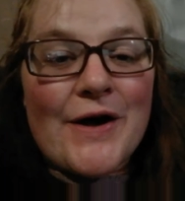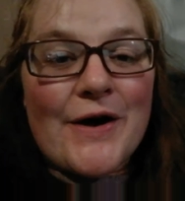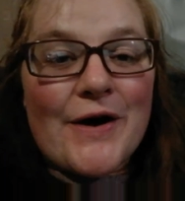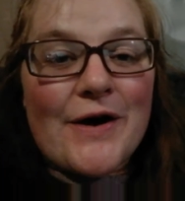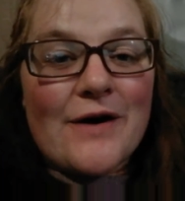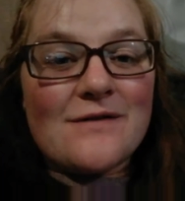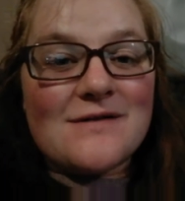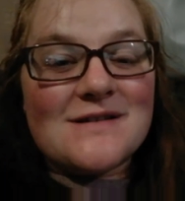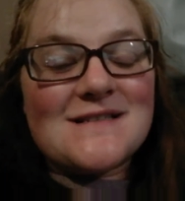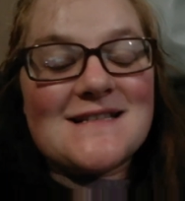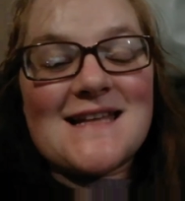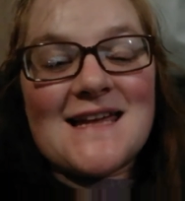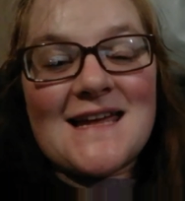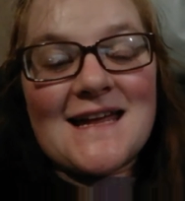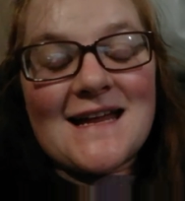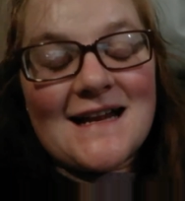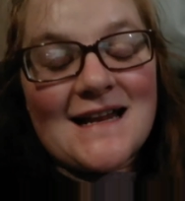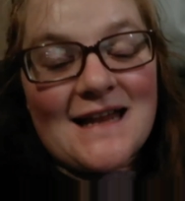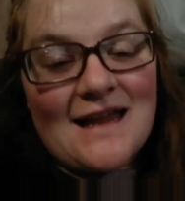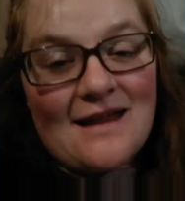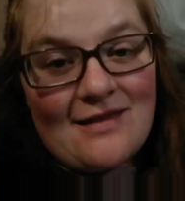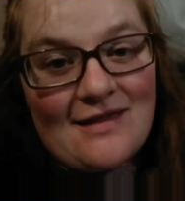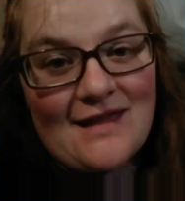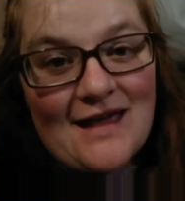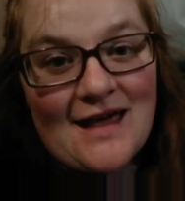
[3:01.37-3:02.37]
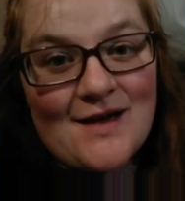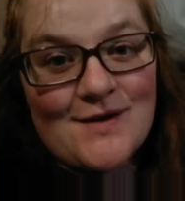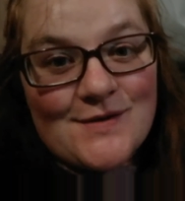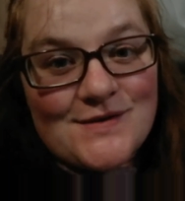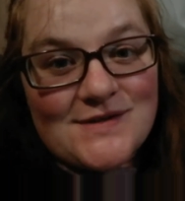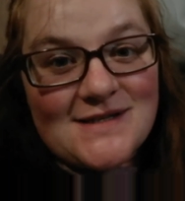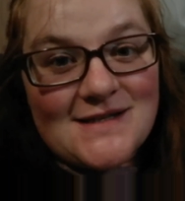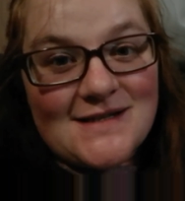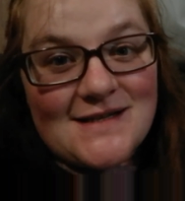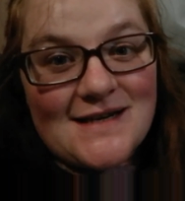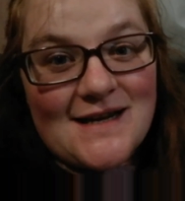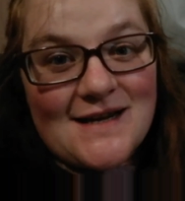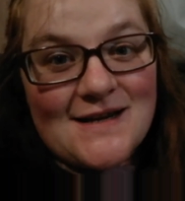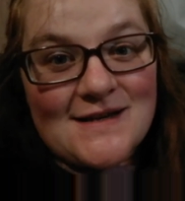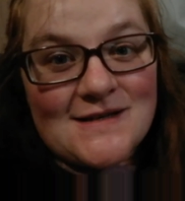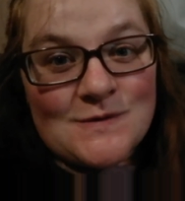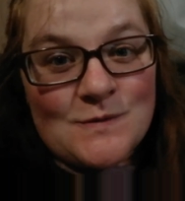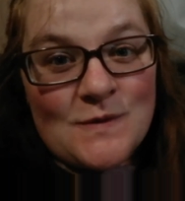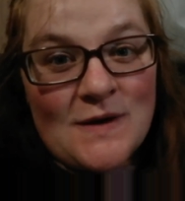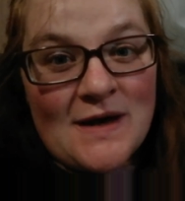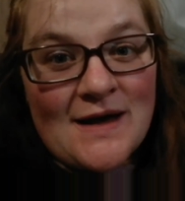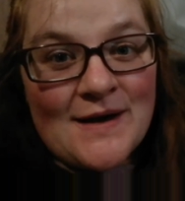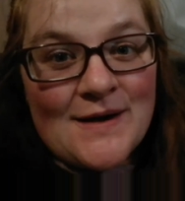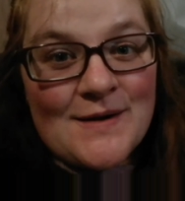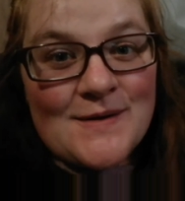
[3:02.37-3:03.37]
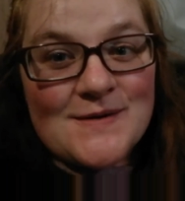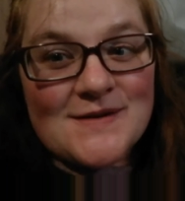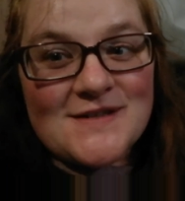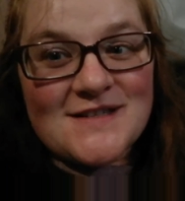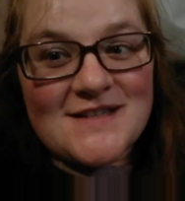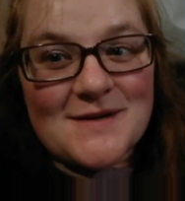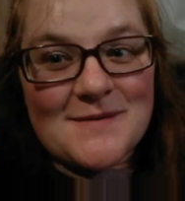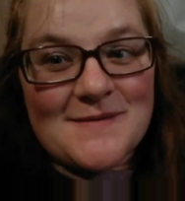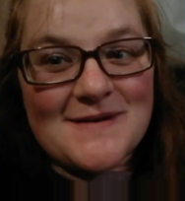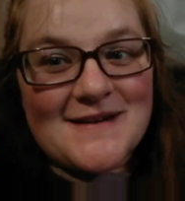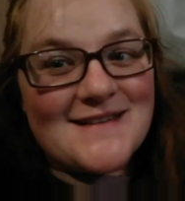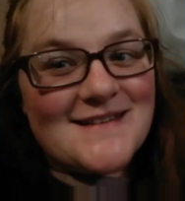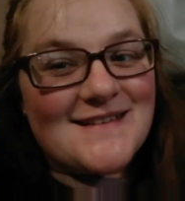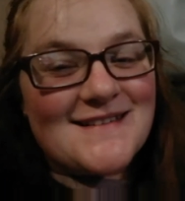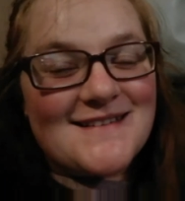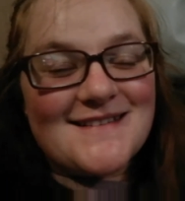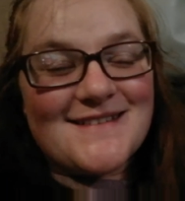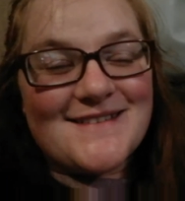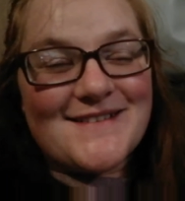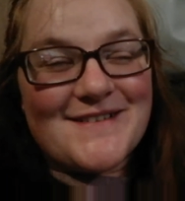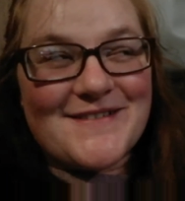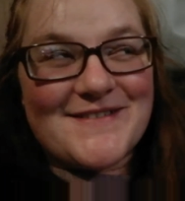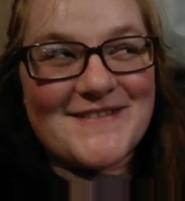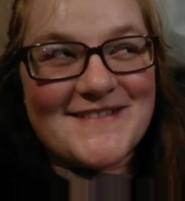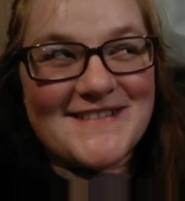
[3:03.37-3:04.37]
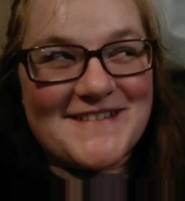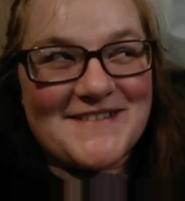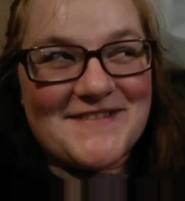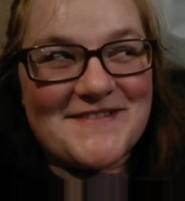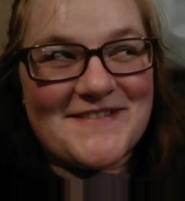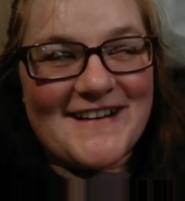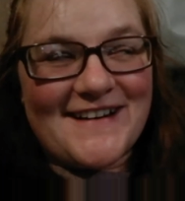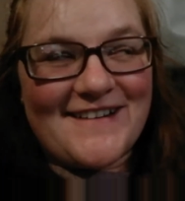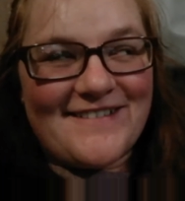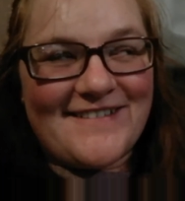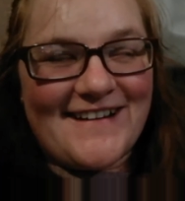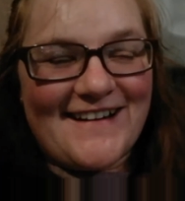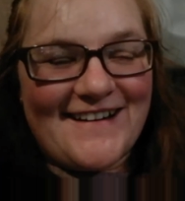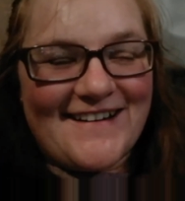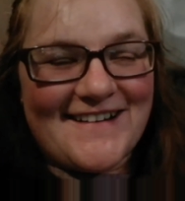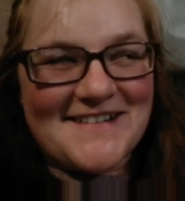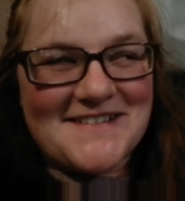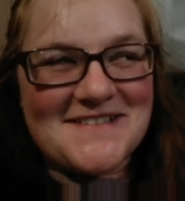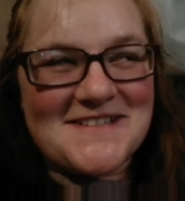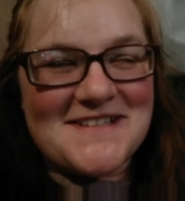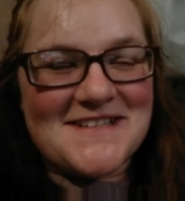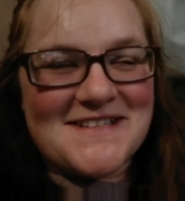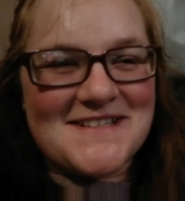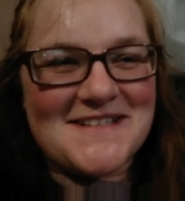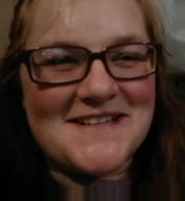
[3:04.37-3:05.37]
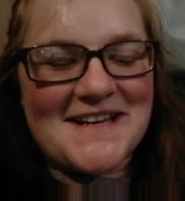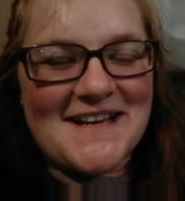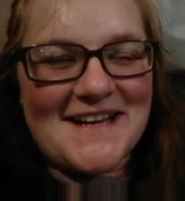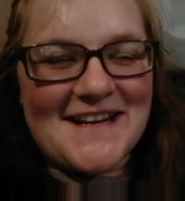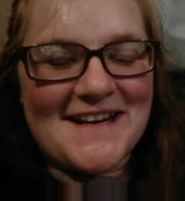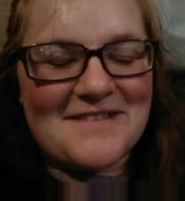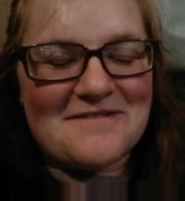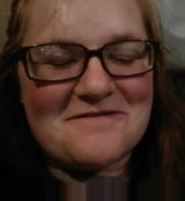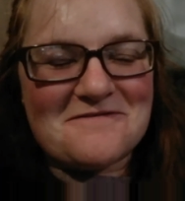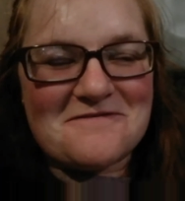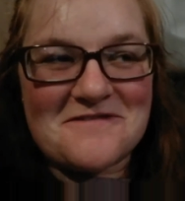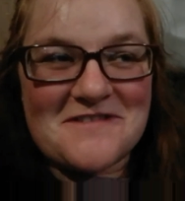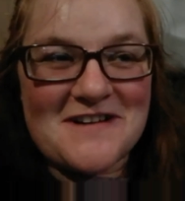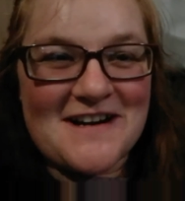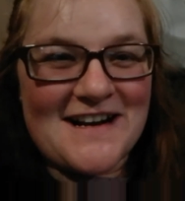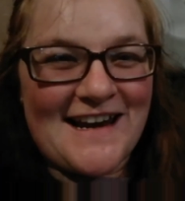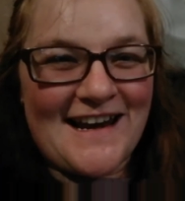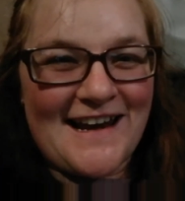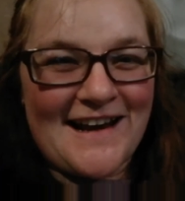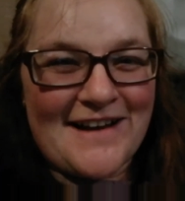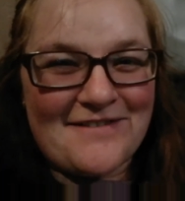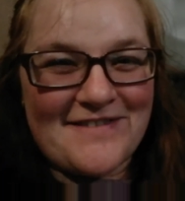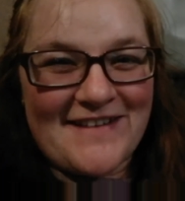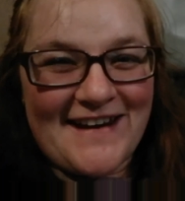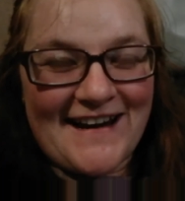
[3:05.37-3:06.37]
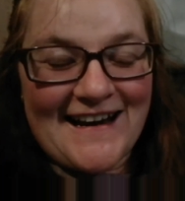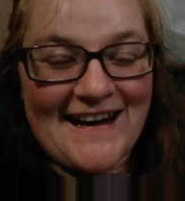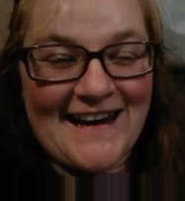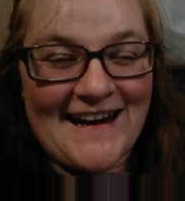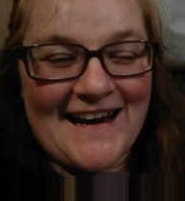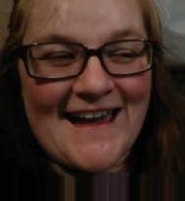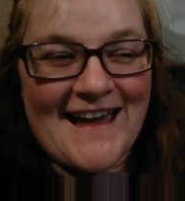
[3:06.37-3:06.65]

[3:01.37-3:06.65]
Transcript: Obviously cleaned the house today as well. So it's obviously really, really nice to sit in a really lovely clean